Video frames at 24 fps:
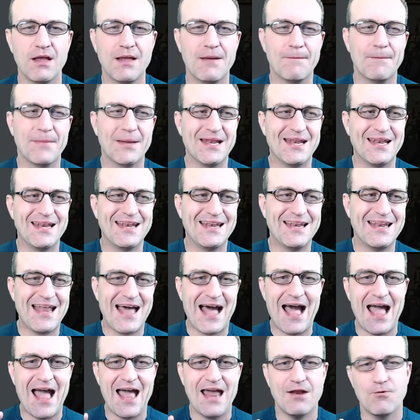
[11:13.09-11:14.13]
but
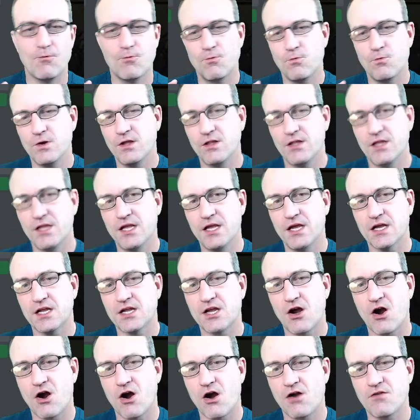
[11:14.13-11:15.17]
not really a
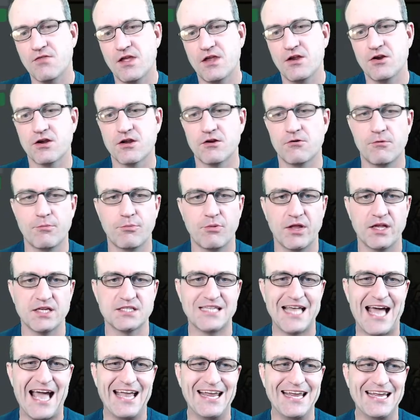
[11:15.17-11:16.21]
card that you're going to replace
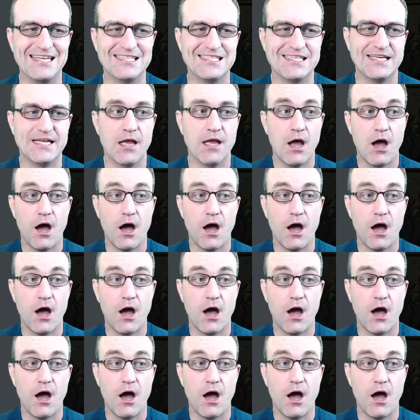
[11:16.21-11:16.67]
that easy,